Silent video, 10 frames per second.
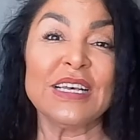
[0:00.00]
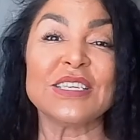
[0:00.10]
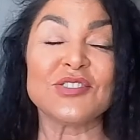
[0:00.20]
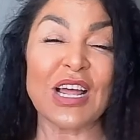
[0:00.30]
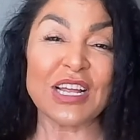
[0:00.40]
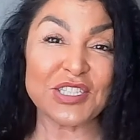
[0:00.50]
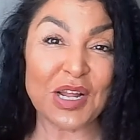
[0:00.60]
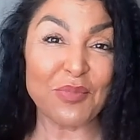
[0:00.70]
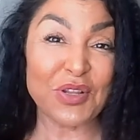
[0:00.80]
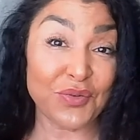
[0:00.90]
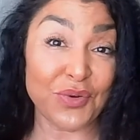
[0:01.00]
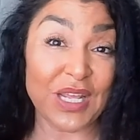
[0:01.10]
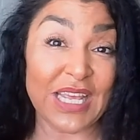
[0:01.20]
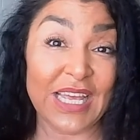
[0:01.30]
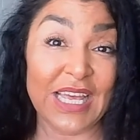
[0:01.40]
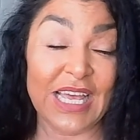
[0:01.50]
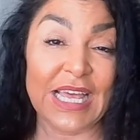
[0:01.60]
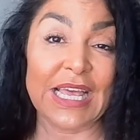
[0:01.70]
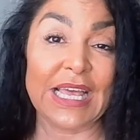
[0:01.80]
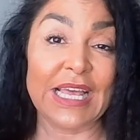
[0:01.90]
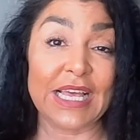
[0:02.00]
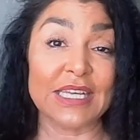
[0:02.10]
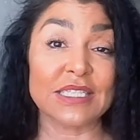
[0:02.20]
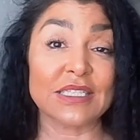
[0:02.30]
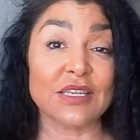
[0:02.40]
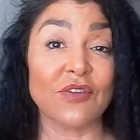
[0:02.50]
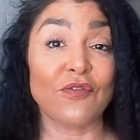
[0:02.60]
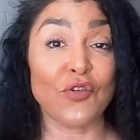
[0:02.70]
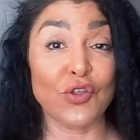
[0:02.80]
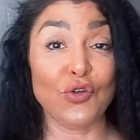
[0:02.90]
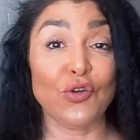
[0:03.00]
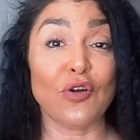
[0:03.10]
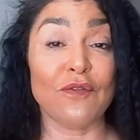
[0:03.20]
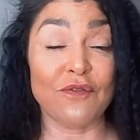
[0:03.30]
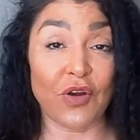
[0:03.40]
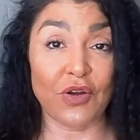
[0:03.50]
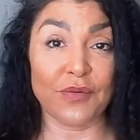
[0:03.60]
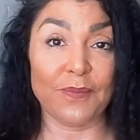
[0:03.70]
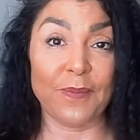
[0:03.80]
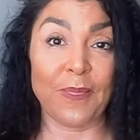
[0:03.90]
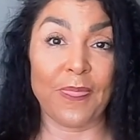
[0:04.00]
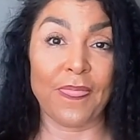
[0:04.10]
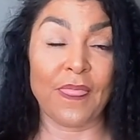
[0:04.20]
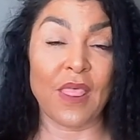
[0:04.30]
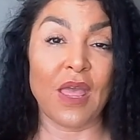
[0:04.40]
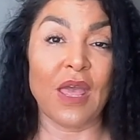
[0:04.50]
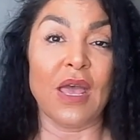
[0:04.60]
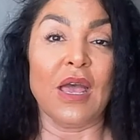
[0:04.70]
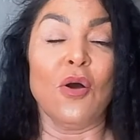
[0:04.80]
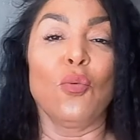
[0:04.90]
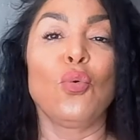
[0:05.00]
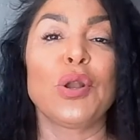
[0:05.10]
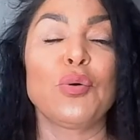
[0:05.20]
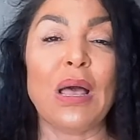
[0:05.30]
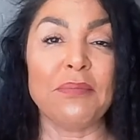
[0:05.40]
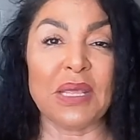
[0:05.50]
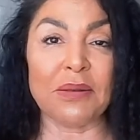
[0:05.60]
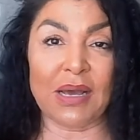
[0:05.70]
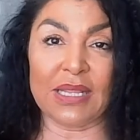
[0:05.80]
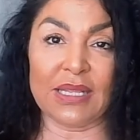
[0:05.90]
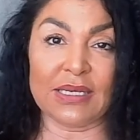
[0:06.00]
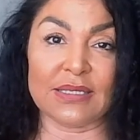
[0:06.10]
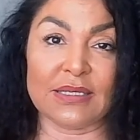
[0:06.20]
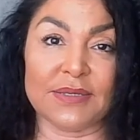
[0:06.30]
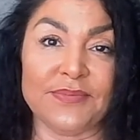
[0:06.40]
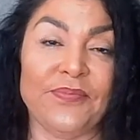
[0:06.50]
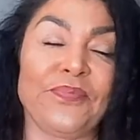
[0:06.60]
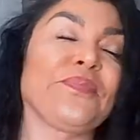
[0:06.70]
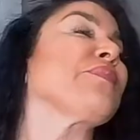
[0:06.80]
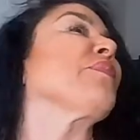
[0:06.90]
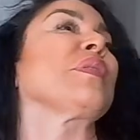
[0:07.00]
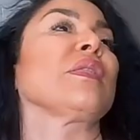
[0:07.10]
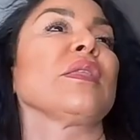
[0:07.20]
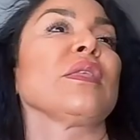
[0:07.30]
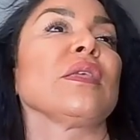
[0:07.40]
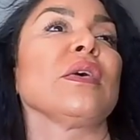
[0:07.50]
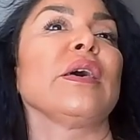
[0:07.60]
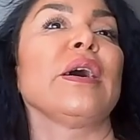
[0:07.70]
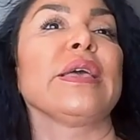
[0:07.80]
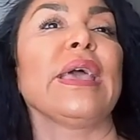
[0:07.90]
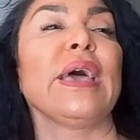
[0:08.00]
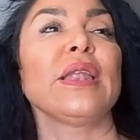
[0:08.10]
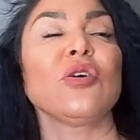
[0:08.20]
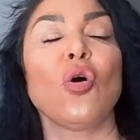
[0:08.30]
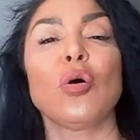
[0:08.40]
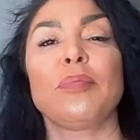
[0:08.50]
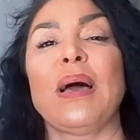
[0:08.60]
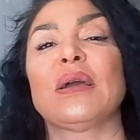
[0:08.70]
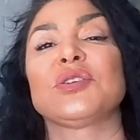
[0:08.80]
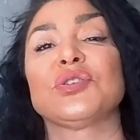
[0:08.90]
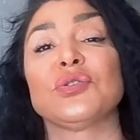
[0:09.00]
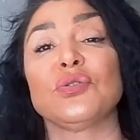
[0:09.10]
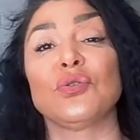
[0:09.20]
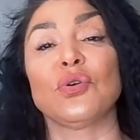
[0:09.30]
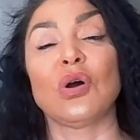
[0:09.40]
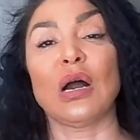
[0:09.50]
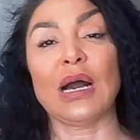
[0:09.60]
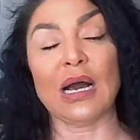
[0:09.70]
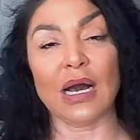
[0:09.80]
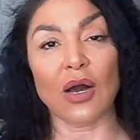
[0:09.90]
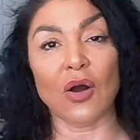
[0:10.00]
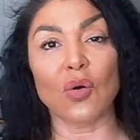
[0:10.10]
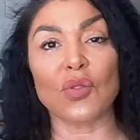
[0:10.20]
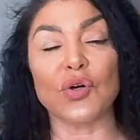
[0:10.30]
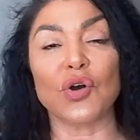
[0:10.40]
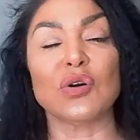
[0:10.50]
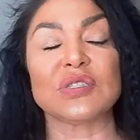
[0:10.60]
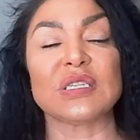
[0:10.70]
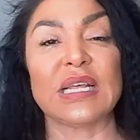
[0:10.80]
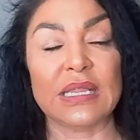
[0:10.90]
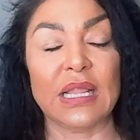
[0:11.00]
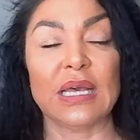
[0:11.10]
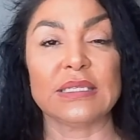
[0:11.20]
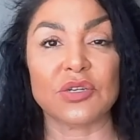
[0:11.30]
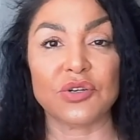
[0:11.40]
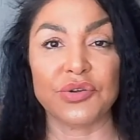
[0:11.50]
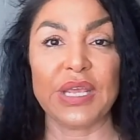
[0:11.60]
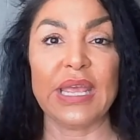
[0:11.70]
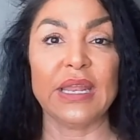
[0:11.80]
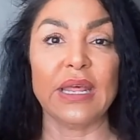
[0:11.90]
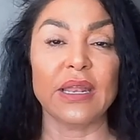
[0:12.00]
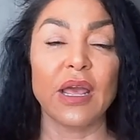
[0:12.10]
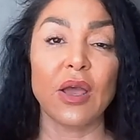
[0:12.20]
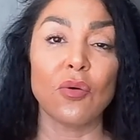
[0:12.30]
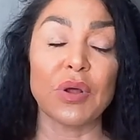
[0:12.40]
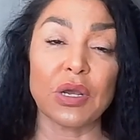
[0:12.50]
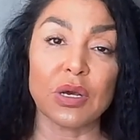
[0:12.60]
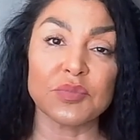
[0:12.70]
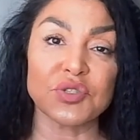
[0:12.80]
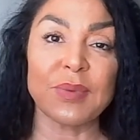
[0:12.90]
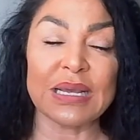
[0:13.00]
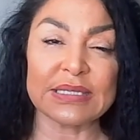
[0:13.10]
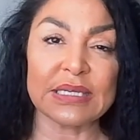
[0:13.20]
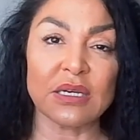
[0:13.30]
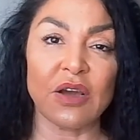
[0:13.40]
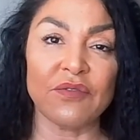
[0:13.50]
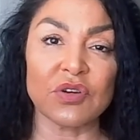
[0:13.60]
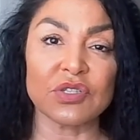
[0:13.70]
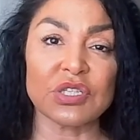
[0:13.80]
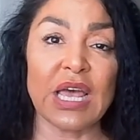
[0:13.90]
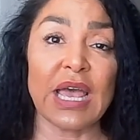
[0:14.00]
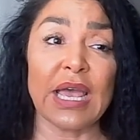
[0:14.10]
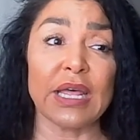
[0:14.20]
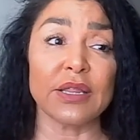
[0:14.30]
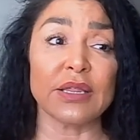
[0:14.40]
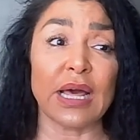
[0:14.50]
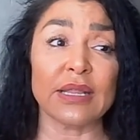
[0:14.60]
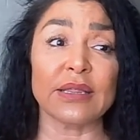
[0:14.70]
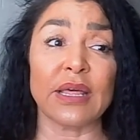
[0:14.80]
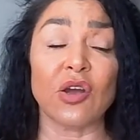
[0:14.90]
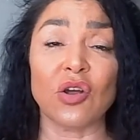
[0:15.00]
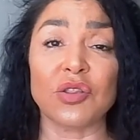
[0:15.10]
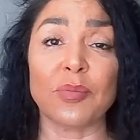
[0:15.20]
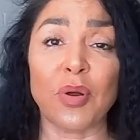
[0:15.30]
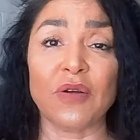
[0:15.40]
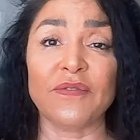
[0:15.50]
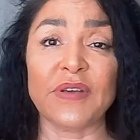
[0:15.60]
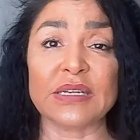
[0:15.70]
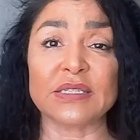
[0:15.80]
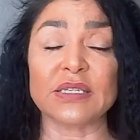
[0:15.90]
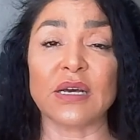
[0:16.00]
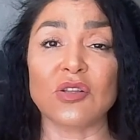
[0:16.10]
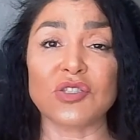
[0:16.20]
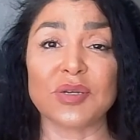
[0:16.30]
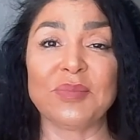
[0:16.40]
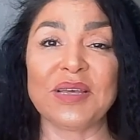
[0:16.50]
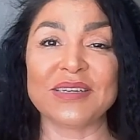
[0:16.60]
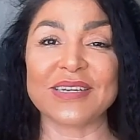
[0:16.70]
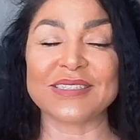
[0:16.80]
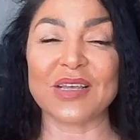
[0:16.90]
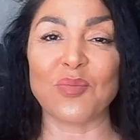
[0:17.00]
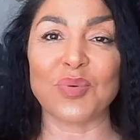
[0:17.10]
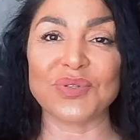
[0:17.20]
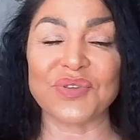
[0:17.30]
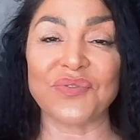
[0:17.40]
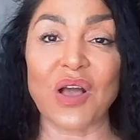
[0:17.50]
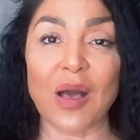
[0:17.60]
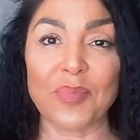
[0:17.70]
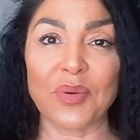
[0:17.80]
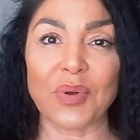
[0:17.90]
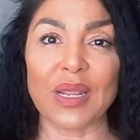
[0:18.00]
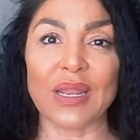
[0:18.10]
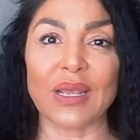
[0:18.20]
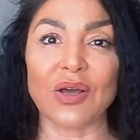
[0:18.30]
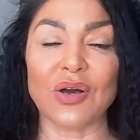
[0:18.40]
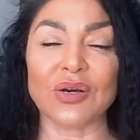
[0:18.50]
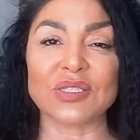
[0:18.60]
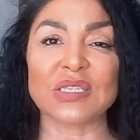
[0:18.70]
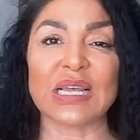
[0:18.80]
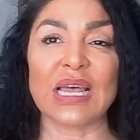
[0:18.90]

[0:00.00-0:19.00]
Strategy number 3 is for you to convert. What do I mean by this? Again, going back to how the hooks and headlines are created when it comes to magazine covers, and that they are the perfect ultimate examples of copywriting hooks.